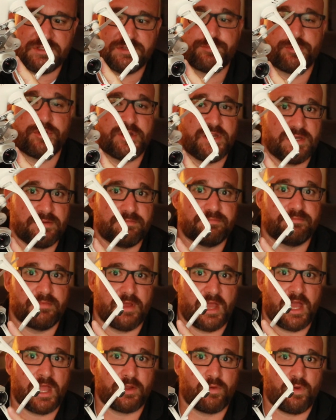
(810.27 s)
is pretty
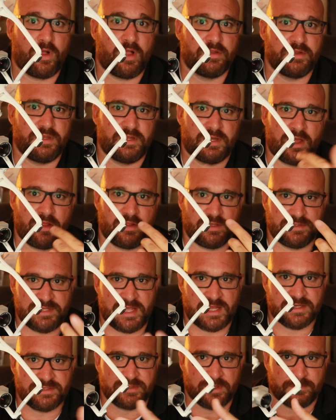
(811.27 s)
high quality, and I'll
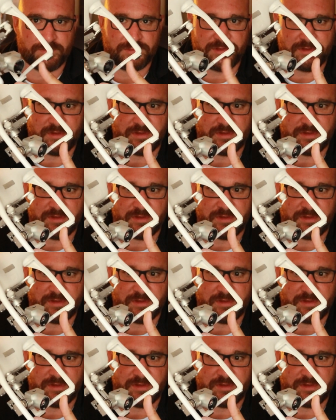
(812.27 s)
attach some to